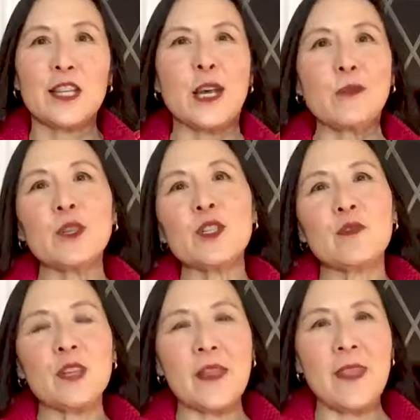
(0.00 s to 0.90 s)
Then once
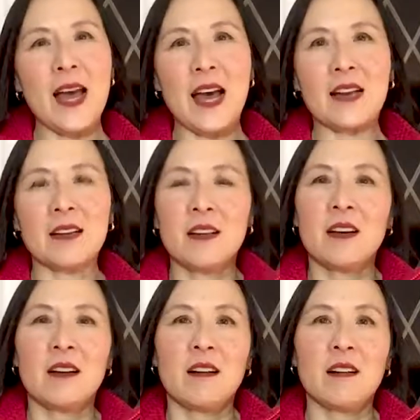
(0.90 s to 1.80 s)
you've done that,
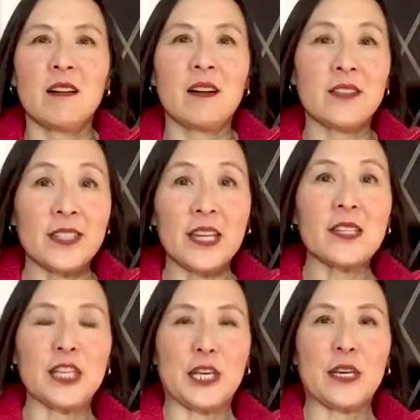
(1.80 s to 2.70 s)
the
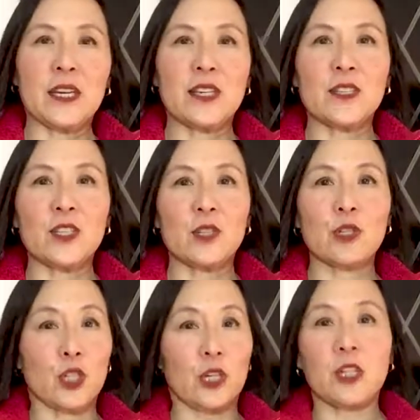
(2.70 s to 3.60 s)
second thing is to
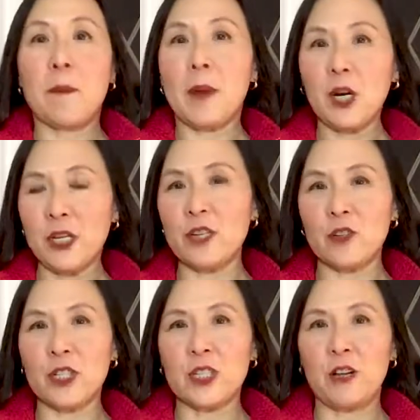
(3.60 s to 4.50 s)
start to market
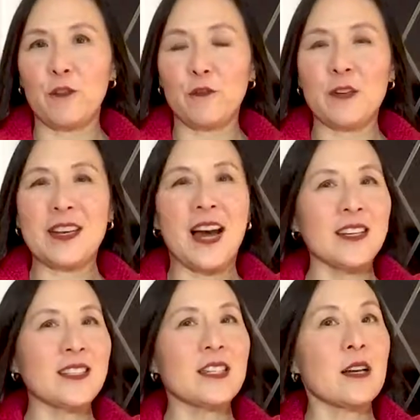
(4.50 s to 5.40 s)
yourself,
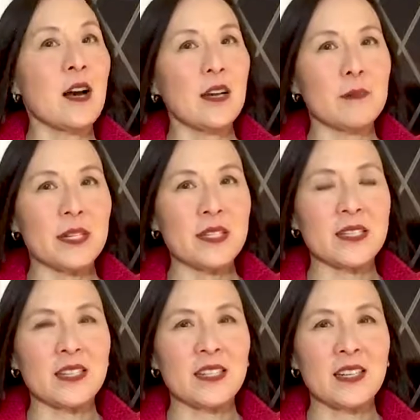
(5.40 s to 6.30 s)
not as an
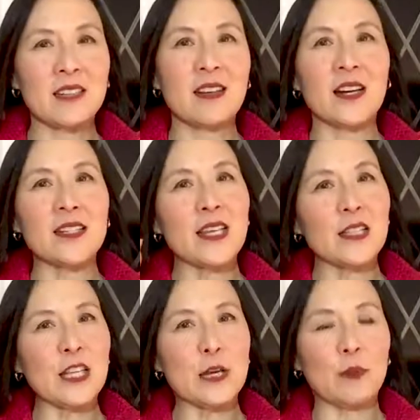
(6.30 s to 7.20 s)
economist, not as
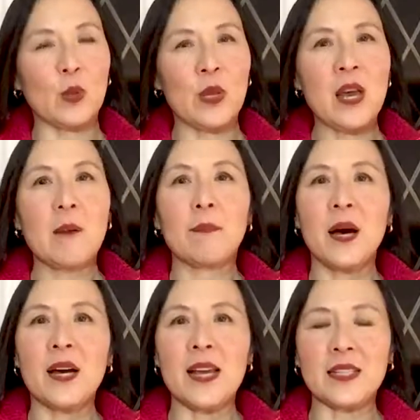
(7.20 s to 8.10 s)
that label,
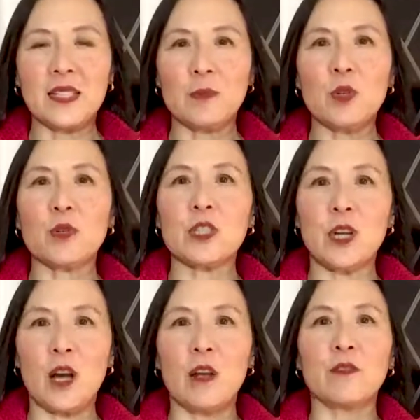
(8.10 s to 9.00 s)
but as someone who
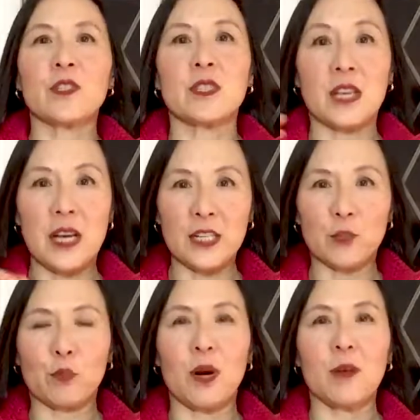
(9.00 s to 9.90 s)
solves the kinds
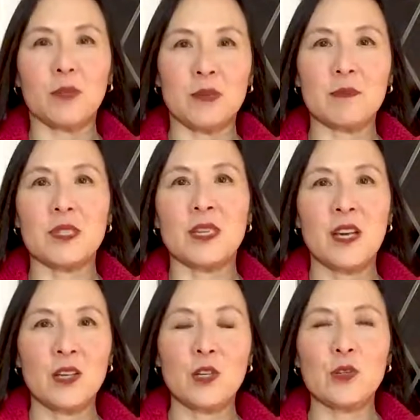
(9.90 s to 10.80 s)
of problems
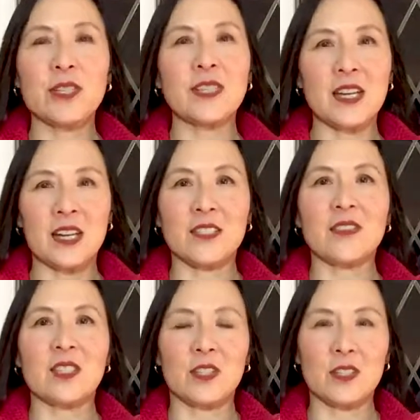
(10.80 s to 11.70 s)
using the kinds of
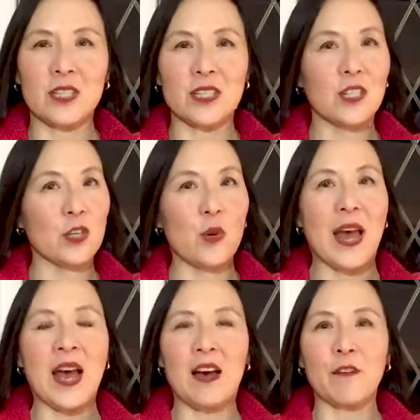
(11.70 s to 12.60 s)
skill sets that you
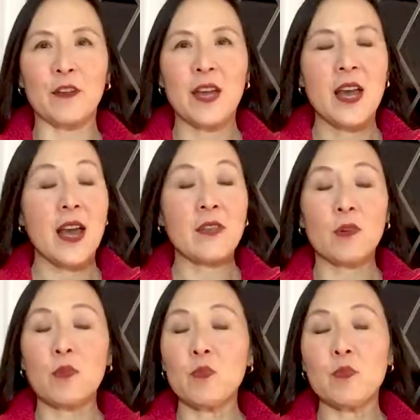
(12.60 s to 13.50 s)
have. And
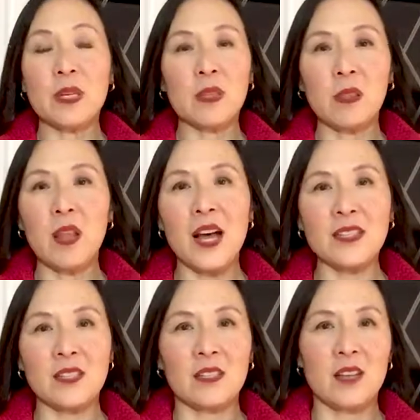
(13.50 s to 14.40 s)
there will be
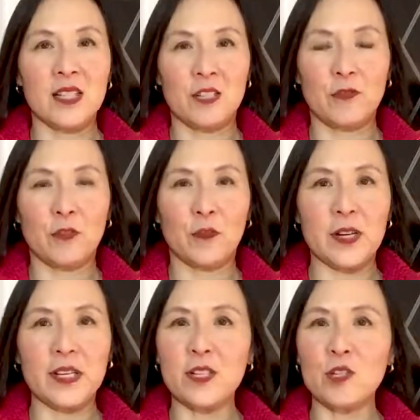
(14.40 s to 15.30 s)
lots and lots of
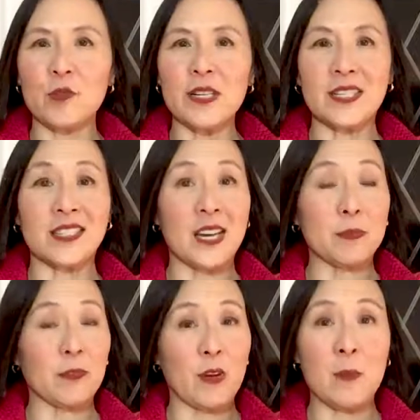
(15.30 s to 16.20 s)
different industries and
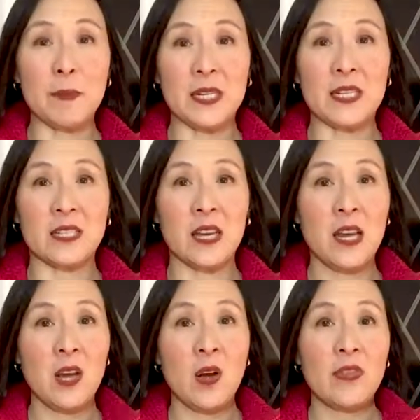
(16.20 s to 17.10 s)
types of companies
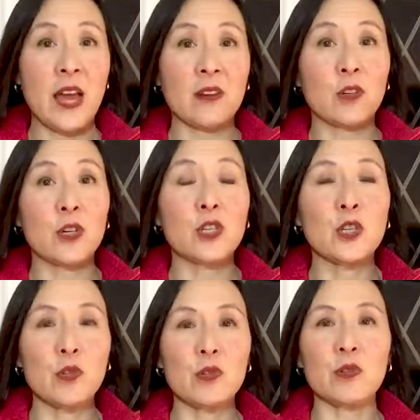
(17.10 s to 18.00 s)
that could
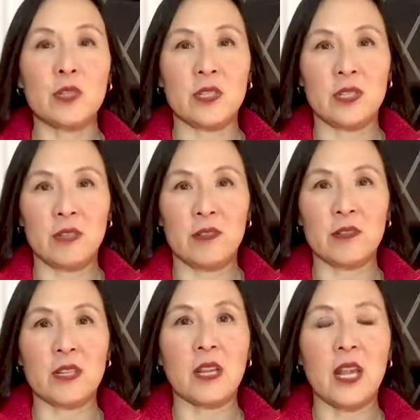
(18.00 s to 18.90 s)
use
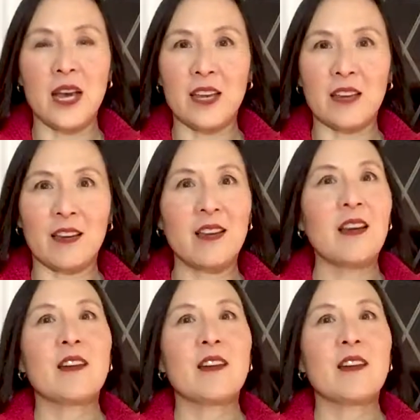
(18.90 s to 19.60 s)
skills like